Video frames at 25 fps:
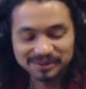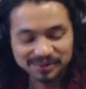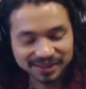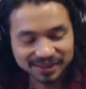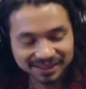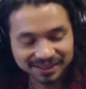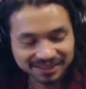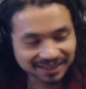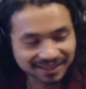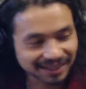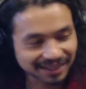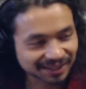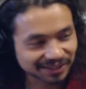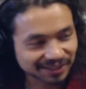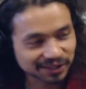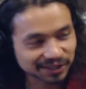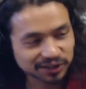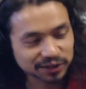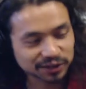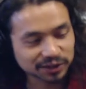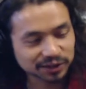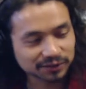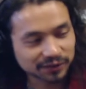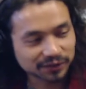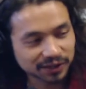But it's
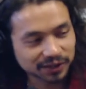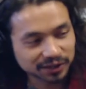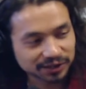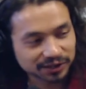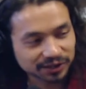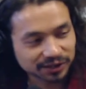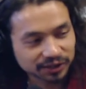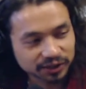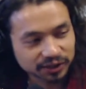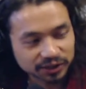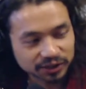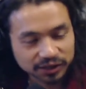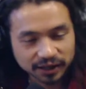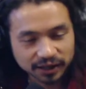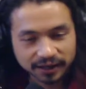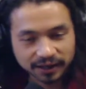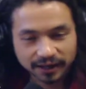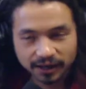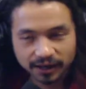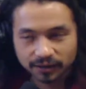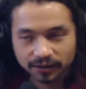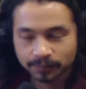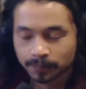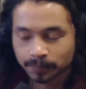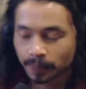just a funny series. Check it
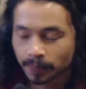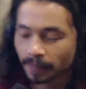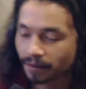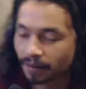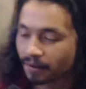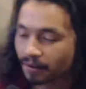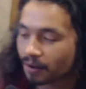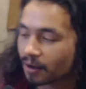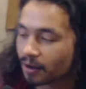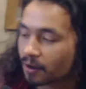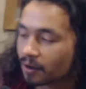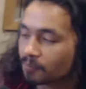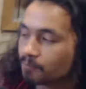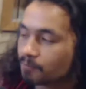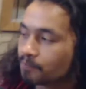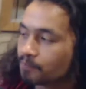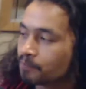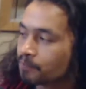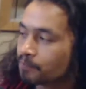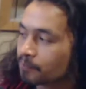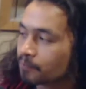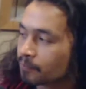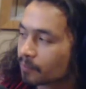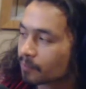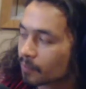out.
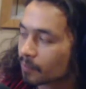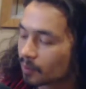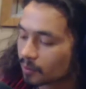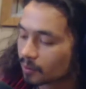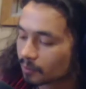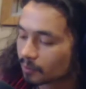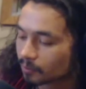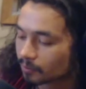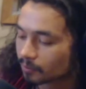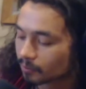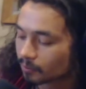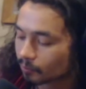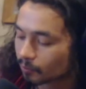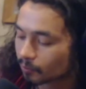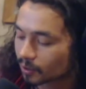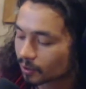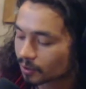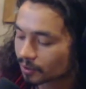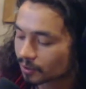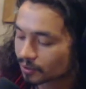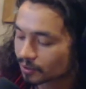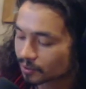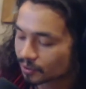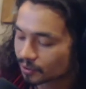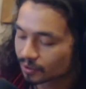What
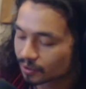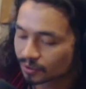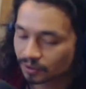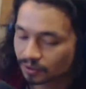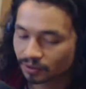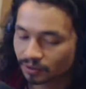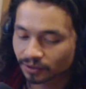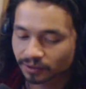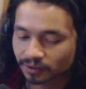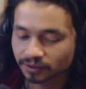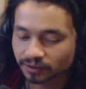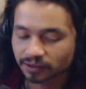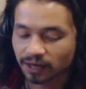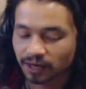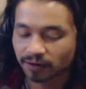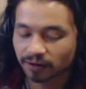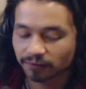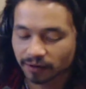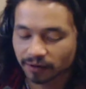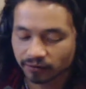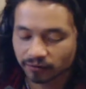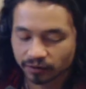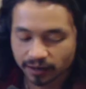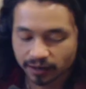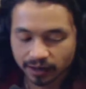are your top
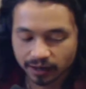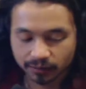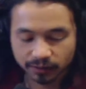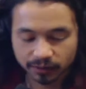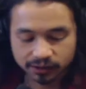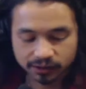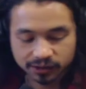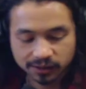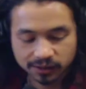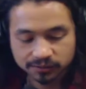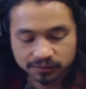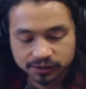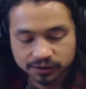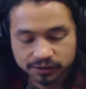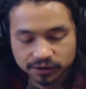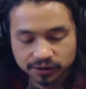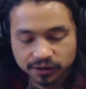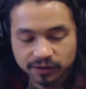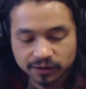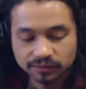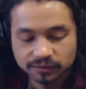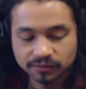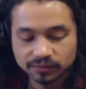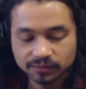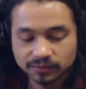favorite anime, Sampson?
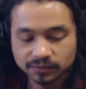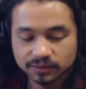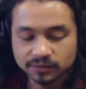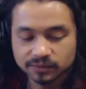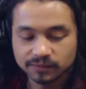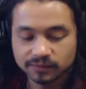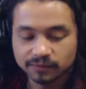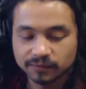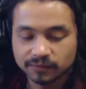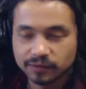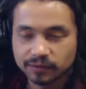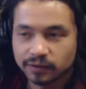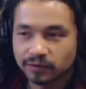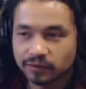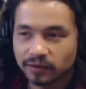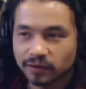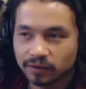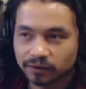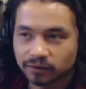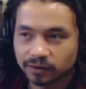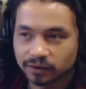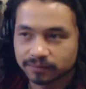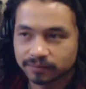Go. 3 favorite.